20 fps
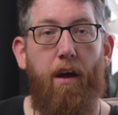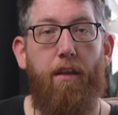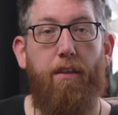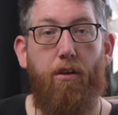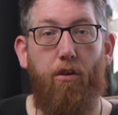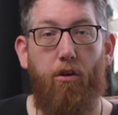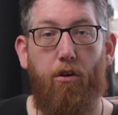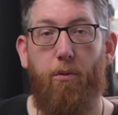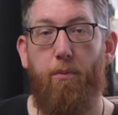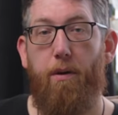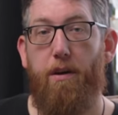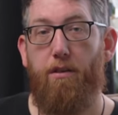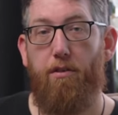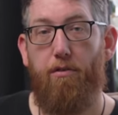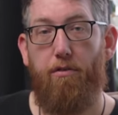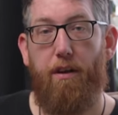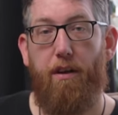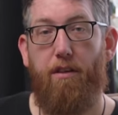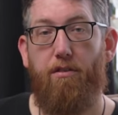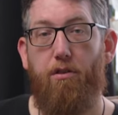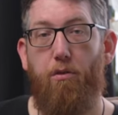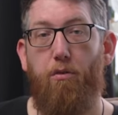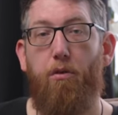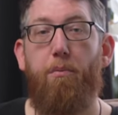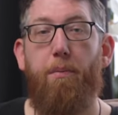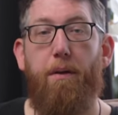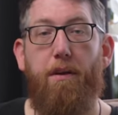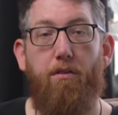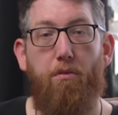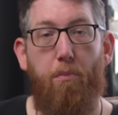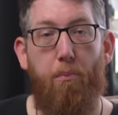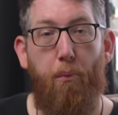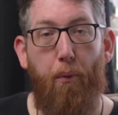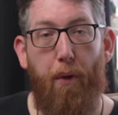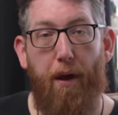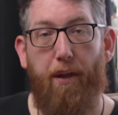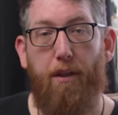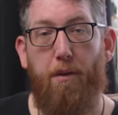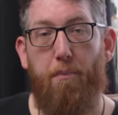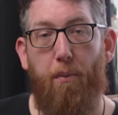The only way to release it would be to
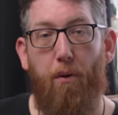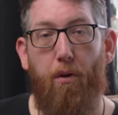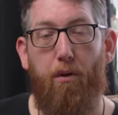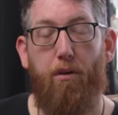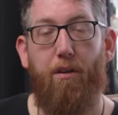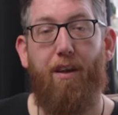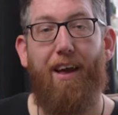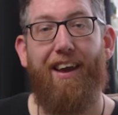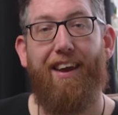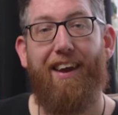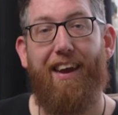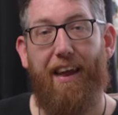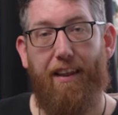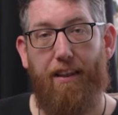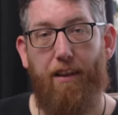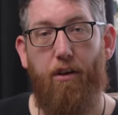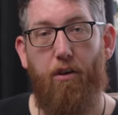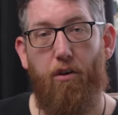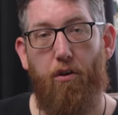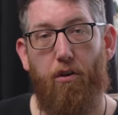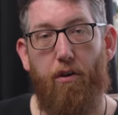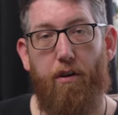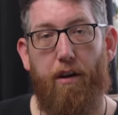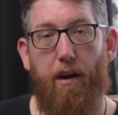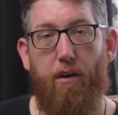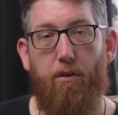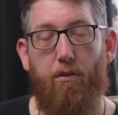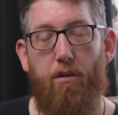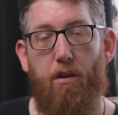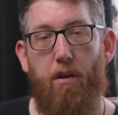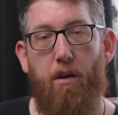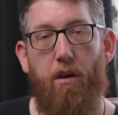break the bottle and get the coin out.